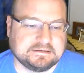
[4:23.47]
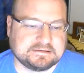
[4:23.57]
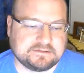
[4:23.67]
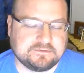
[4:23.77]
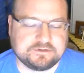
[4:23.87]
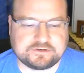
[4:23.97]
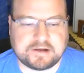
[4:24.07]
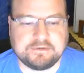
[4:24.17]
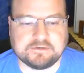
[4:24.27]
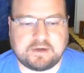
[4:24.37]
So the
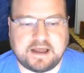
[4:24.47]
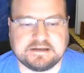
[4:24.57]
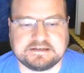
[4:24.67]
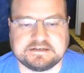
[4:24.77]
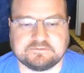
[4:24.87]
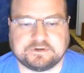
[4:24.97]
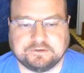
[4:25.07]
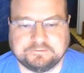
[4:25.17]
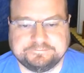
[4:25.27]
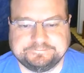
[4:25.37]
trouble around us is
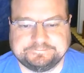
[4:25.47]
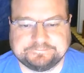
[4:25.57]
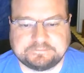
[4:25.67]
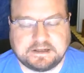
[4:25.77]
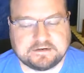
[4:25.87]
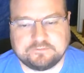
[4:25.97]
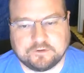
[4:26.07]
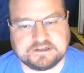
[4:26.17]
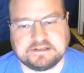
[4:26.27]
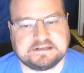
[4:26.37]
real, and
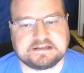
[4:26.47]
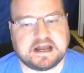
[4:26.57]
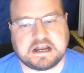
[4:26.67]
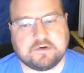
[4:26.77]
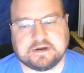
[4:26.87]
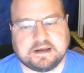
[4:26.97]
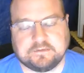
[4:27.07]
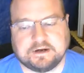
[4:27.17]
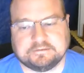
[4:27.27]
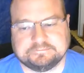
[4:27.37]
unfortunately, it's not going
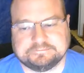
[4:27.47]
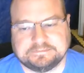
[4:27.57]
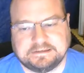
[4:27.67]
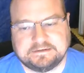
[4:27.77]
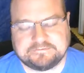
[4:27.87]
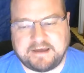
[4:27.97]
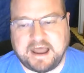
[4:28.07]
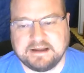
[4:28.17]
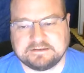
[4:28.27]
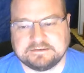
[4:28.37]
anywhere. In
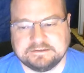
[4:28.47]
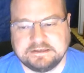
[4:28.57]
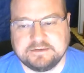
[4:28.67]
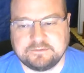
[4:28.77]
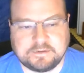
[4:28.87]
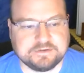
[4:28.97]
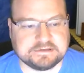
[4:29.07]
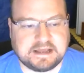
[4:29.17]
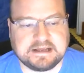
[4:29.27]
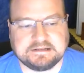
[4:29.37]
fact, it will
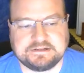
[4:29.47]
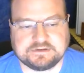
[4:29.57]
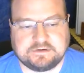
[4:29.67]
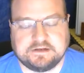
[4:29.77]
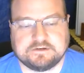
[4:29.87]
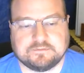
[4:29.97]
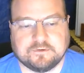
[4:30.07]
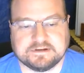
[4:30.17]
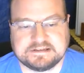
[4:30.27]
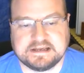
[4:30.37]
most likely trend
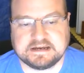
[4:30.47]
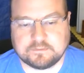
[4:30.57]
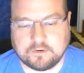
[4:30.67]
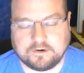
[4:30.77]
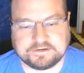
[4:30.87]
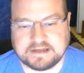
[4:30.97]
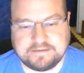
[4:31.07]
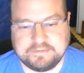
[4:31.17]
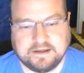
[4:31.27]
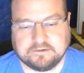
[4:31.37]
towards getting worse,
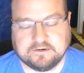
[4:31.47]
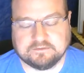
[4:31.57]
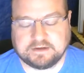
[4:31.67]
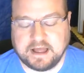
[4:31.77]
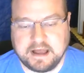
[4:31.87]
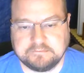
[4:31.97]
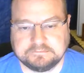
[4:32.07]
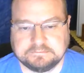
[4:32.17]
not better over time.